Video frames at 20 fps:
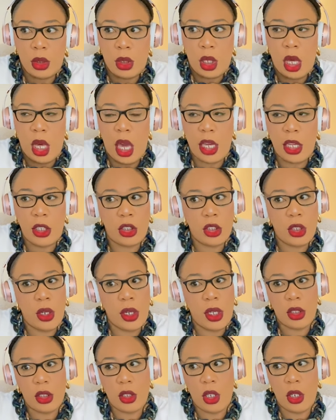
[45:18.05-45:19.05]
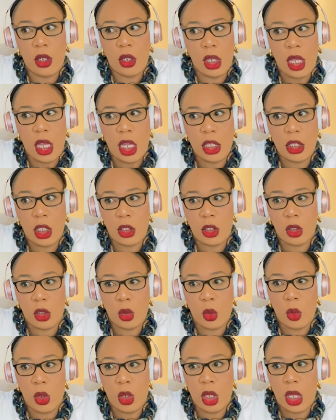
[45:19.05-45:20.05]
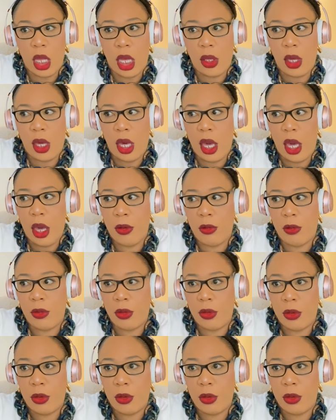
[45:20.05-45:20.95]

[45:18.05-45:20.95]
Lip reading: How are you sure it's not on that little one that you have?